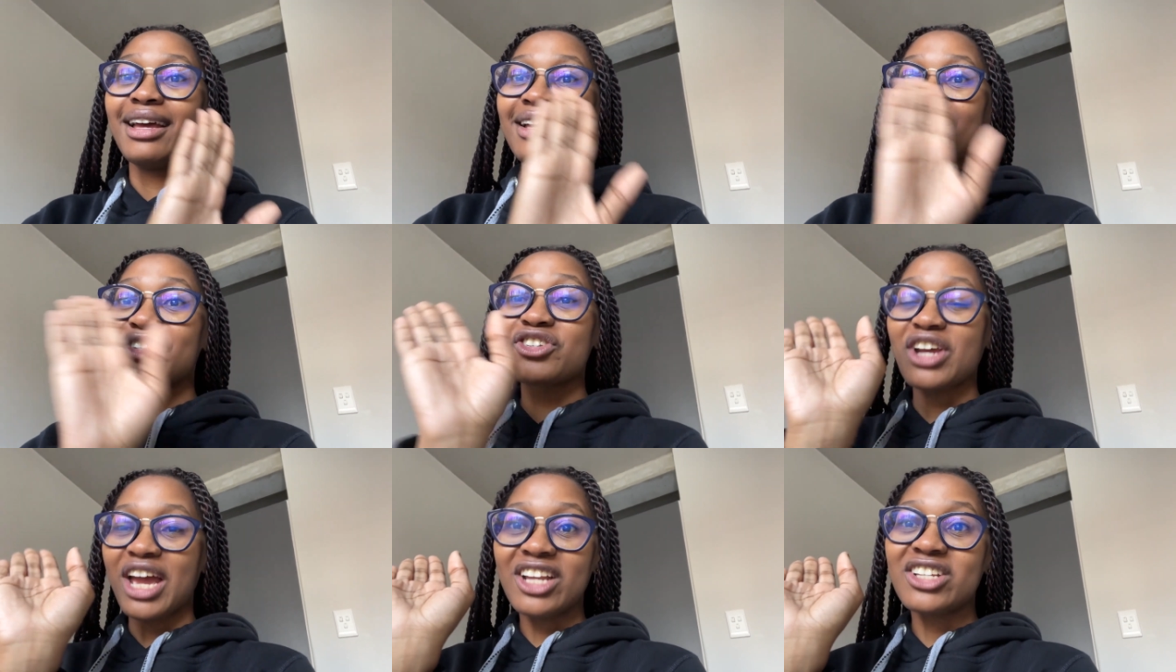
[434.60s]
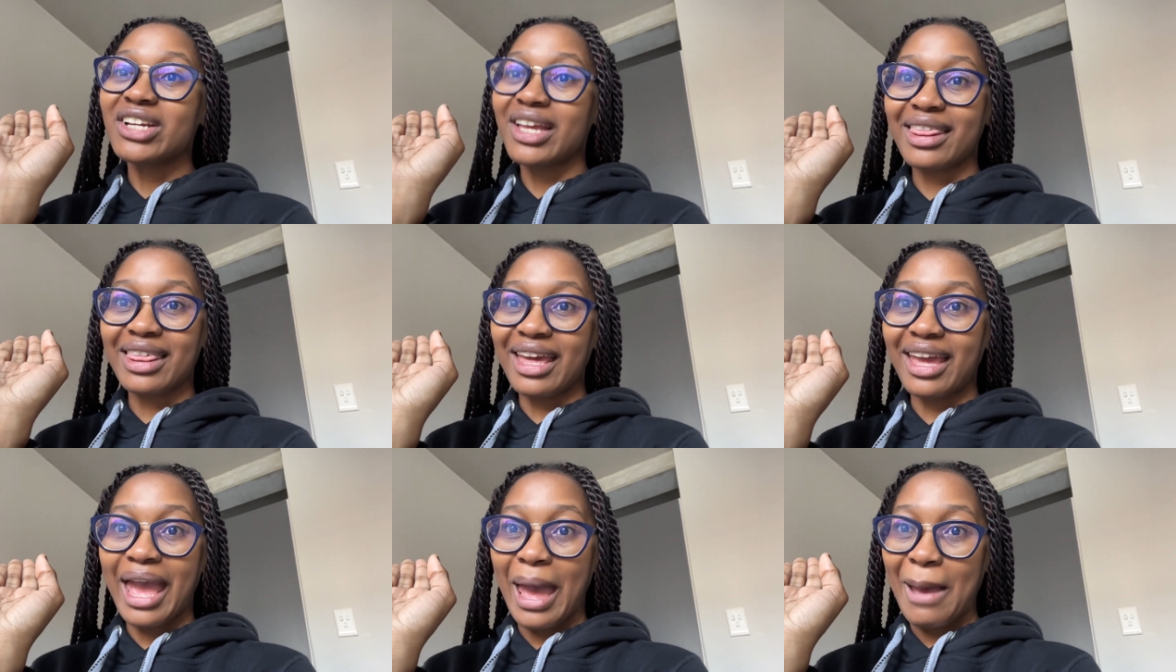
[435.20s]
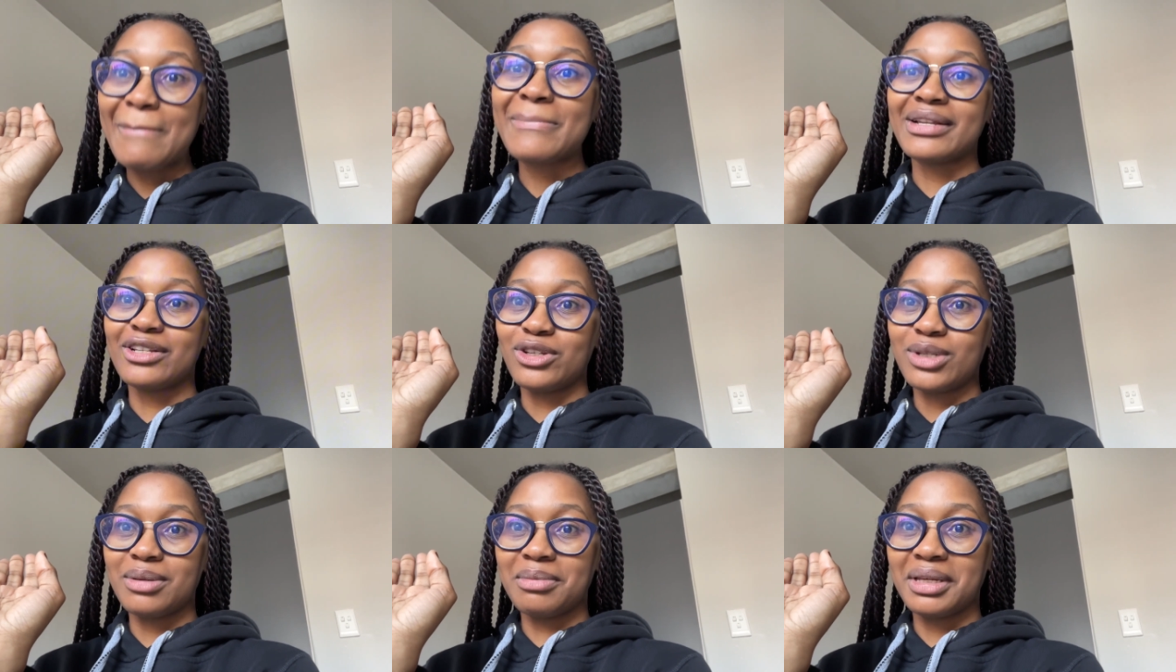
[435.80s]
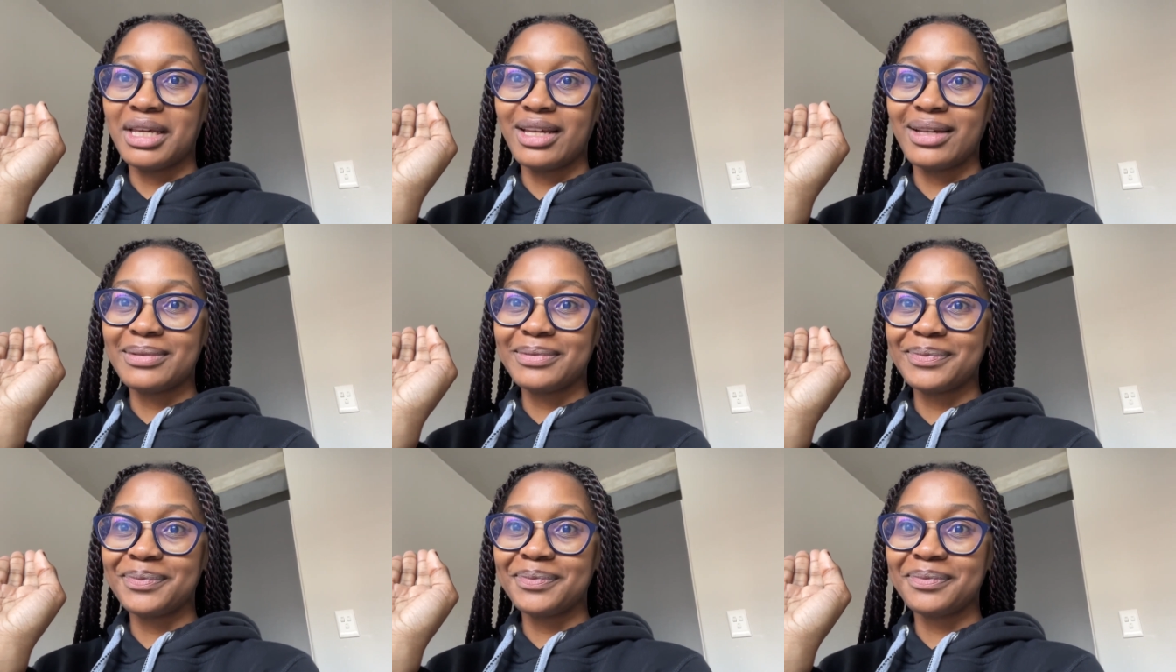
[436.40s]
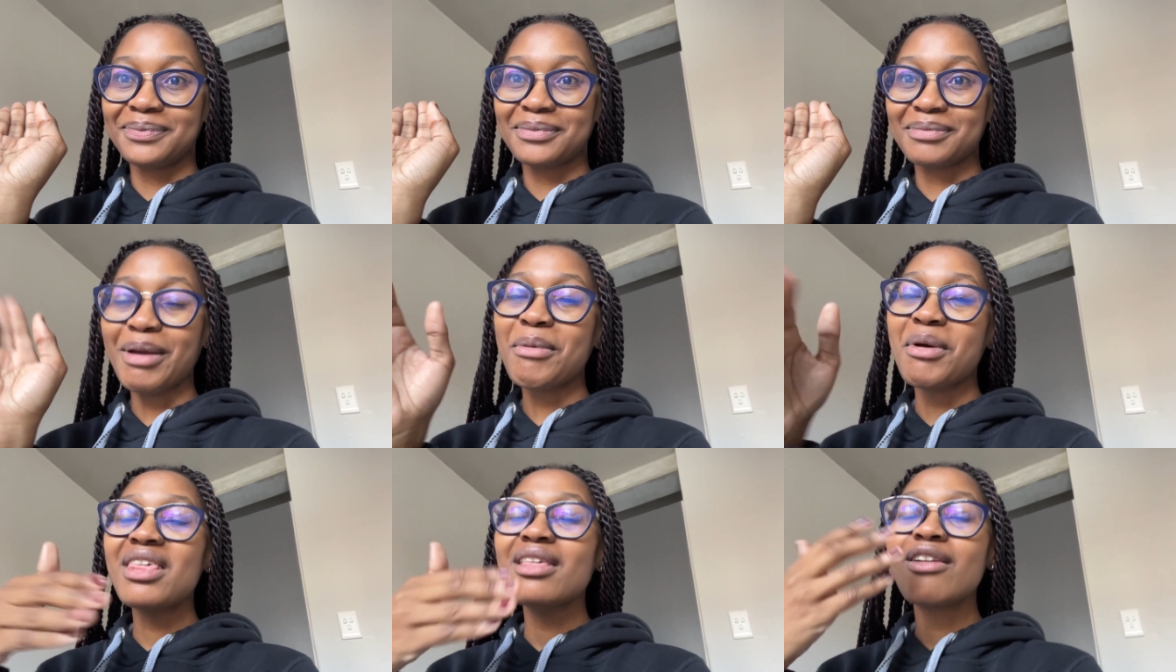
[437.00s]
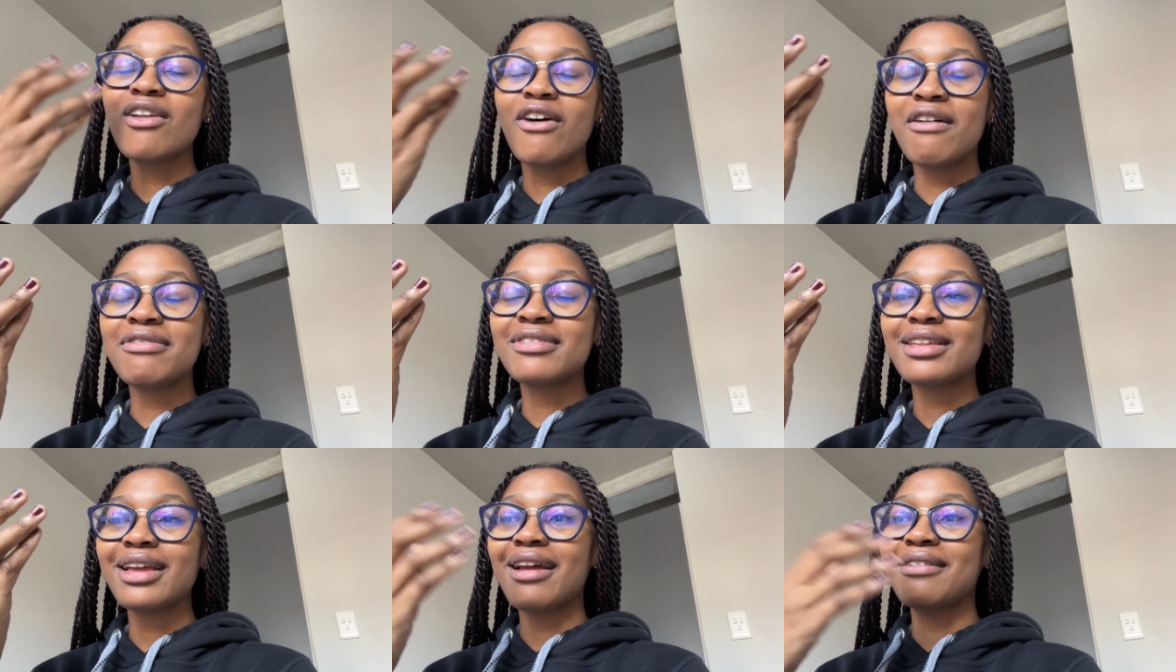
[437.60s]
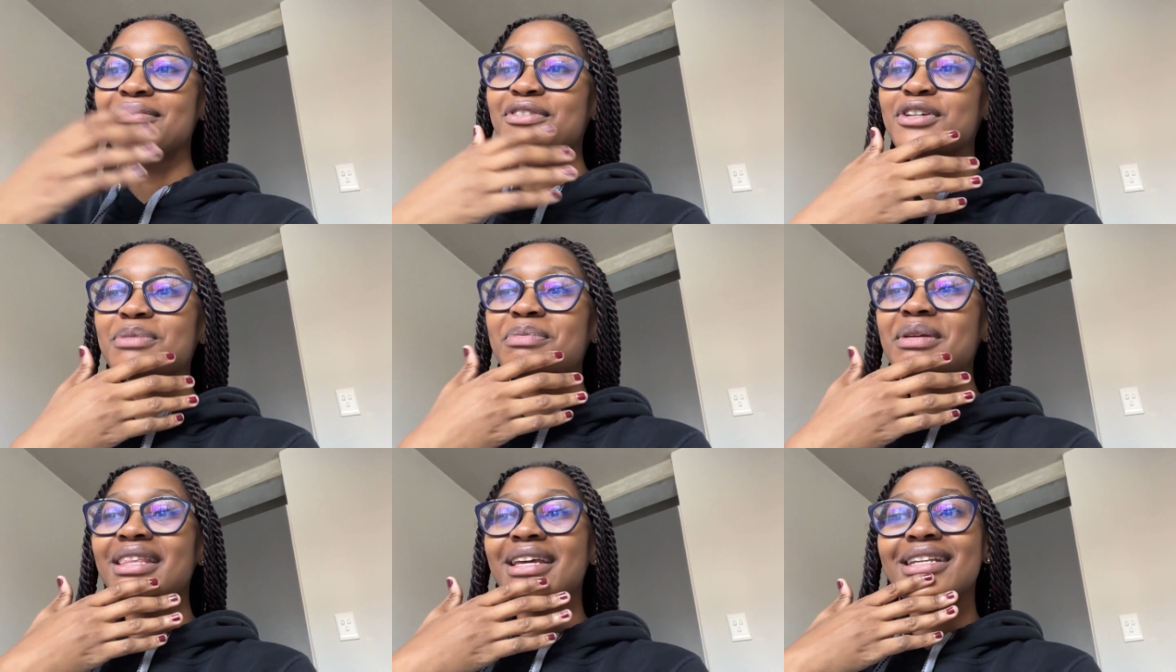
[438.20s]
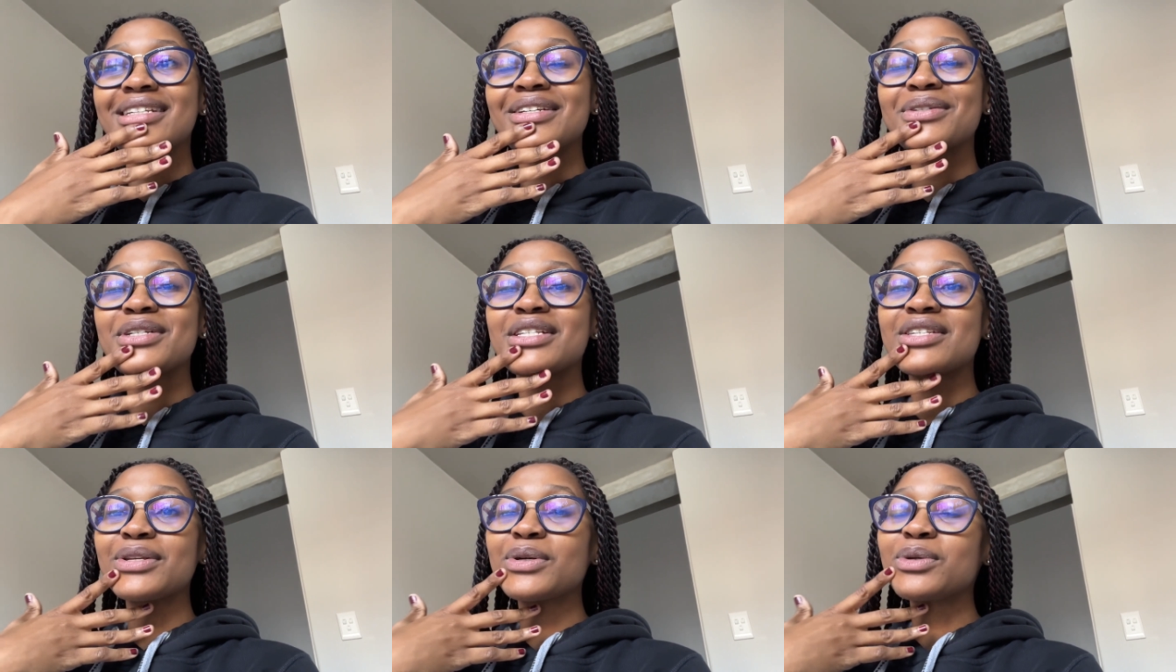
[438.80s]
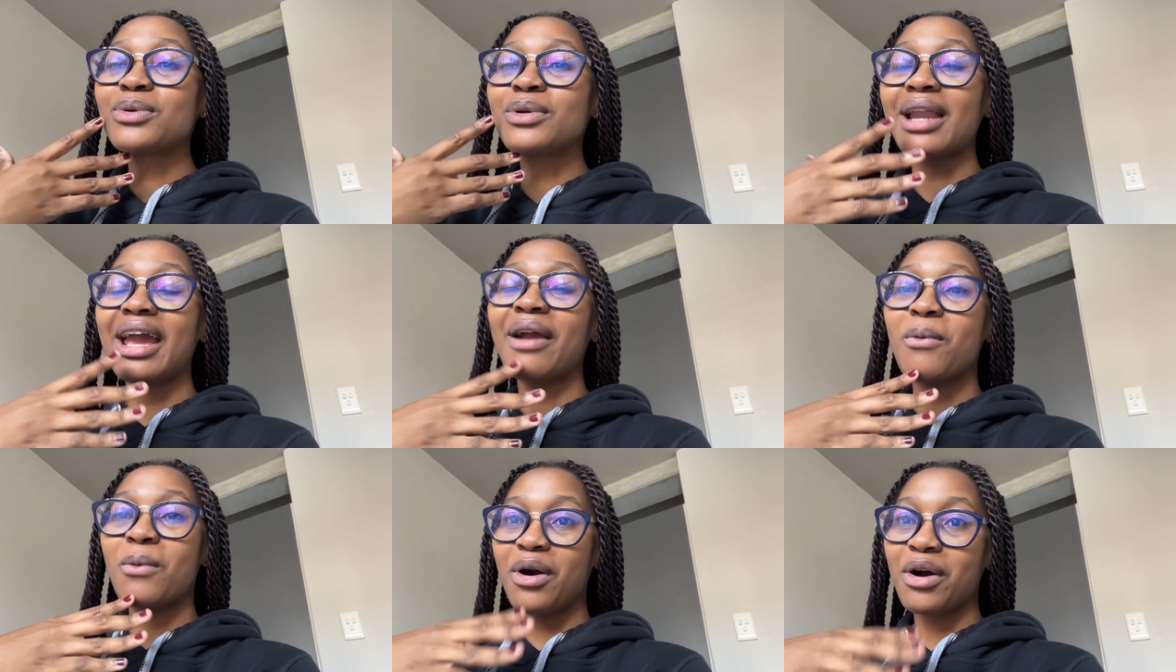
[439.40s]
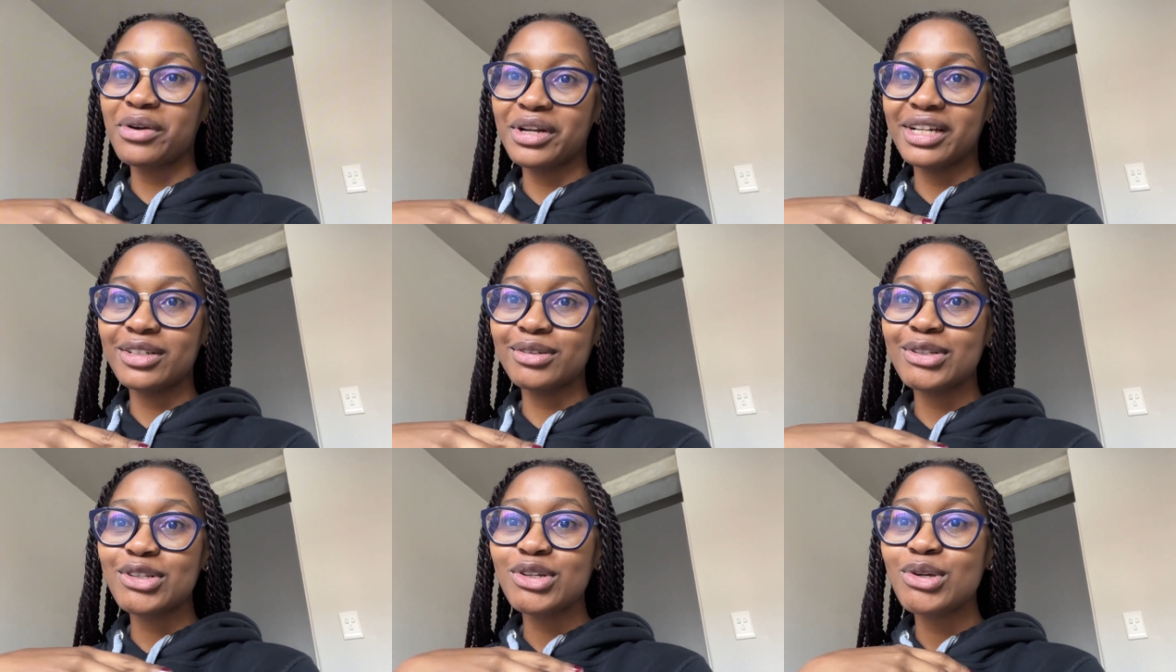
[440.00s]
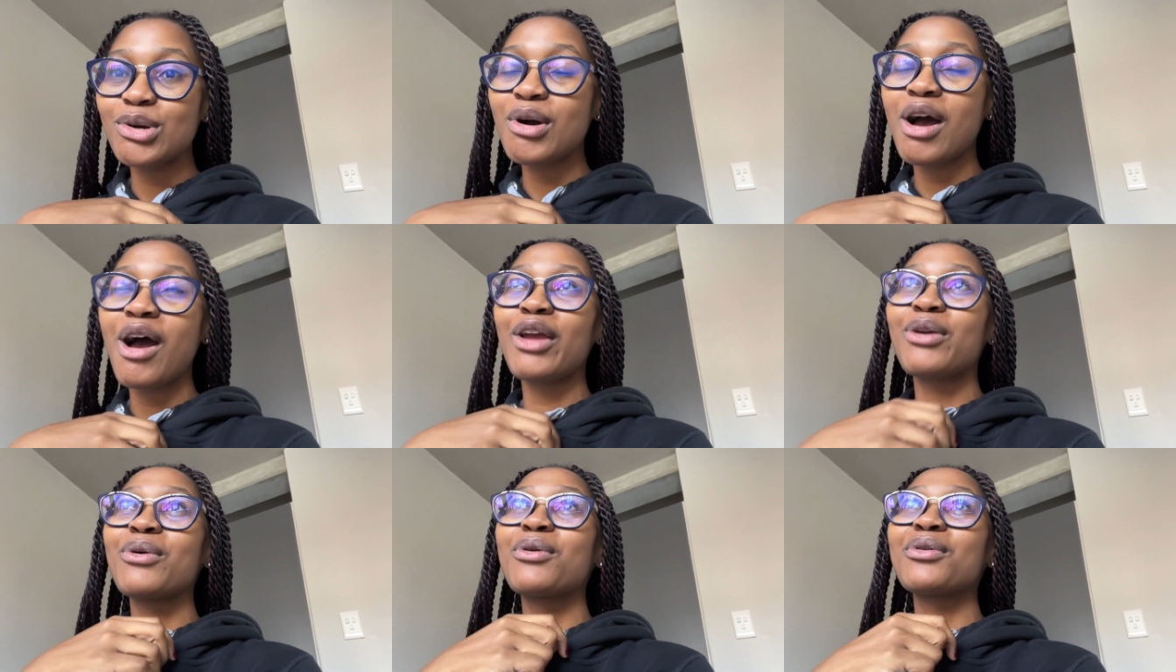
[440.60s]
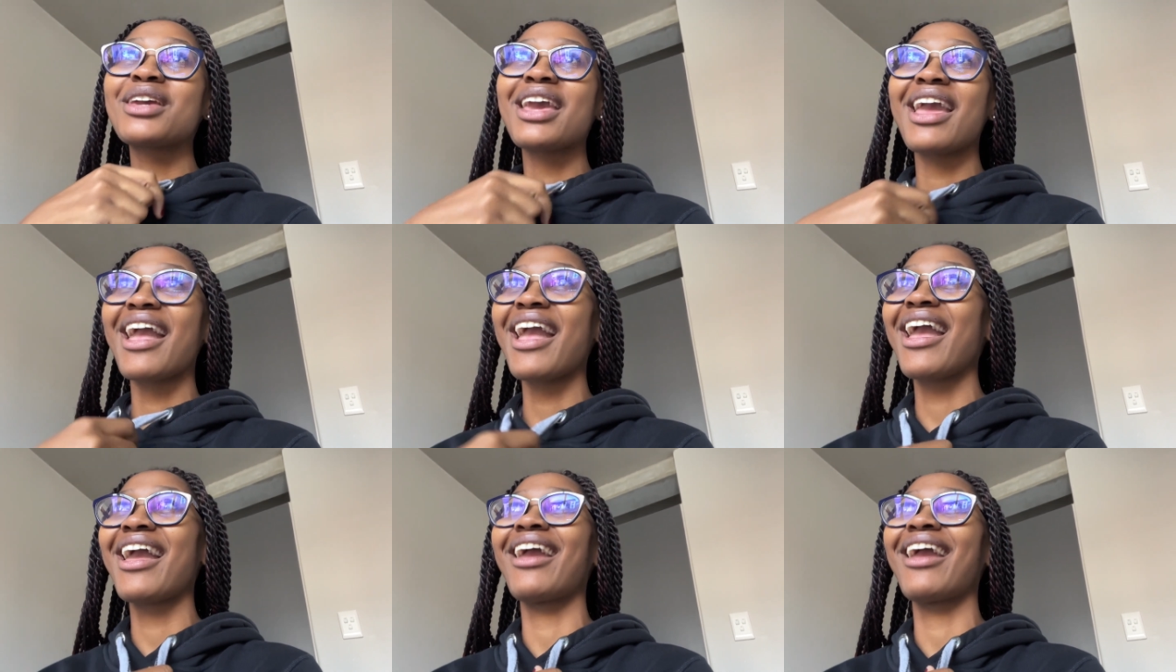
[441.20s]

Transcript: tragic thing happened to me. My mother laughed at first, but then she was so like worried. Are you okay?